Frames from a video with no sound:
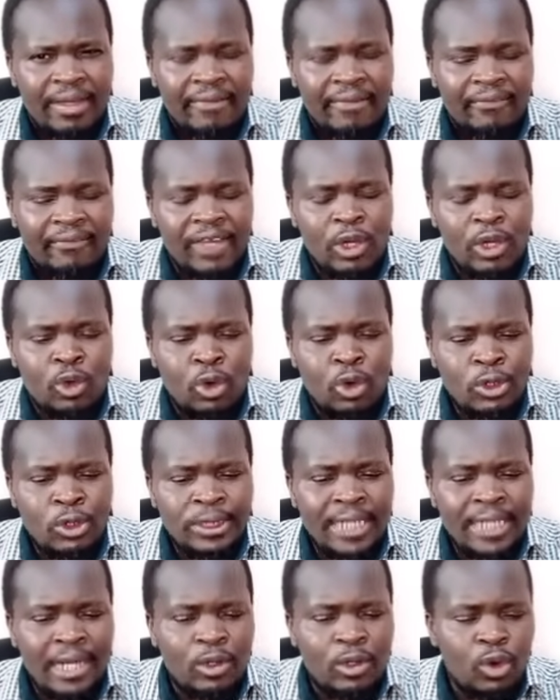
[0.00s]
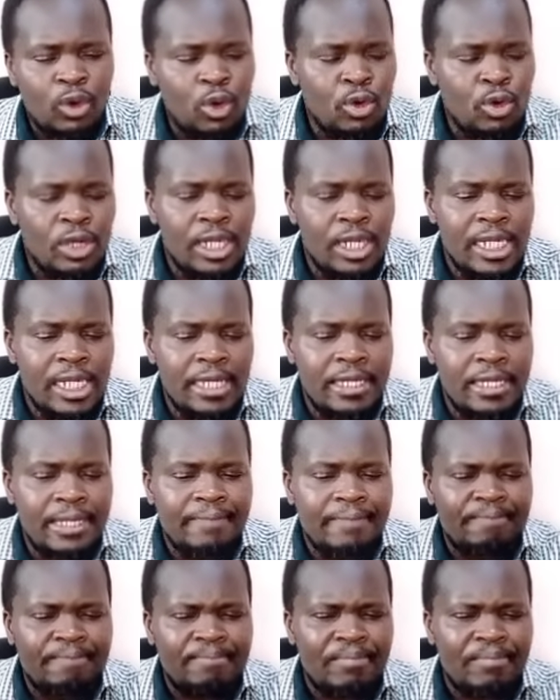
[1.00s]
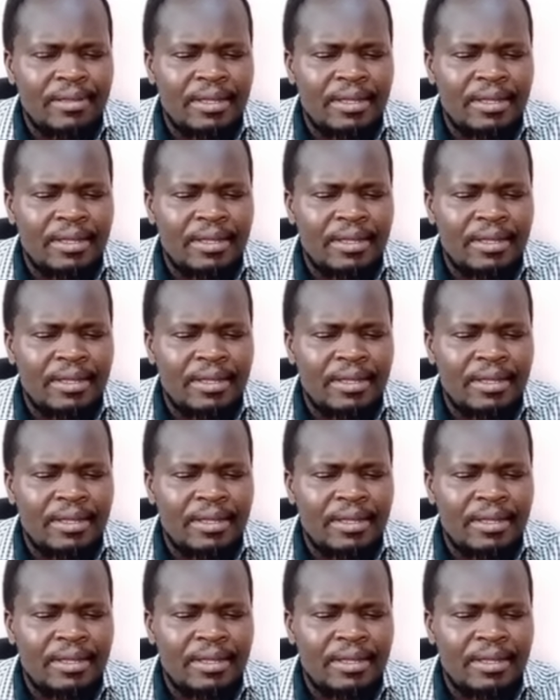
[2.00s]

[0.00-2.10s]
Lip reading: The courts can only